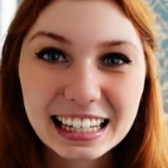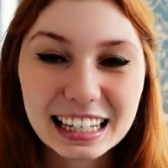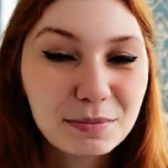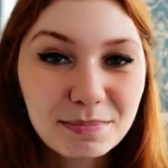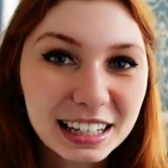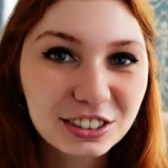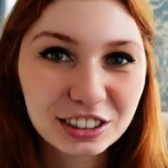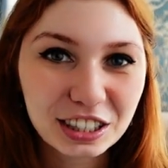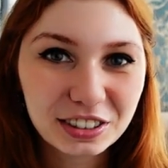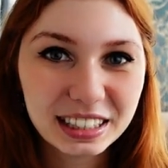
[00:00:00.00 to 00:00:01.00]

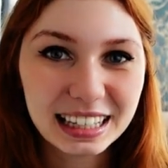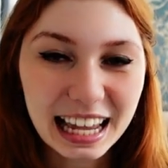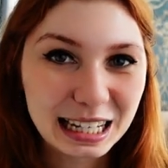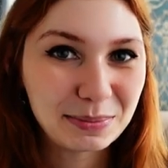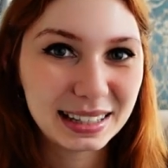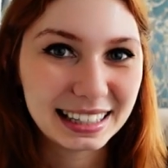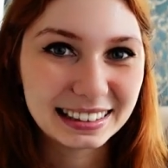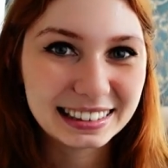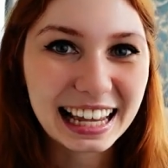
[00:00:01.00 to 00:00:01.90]
imaginary enemies,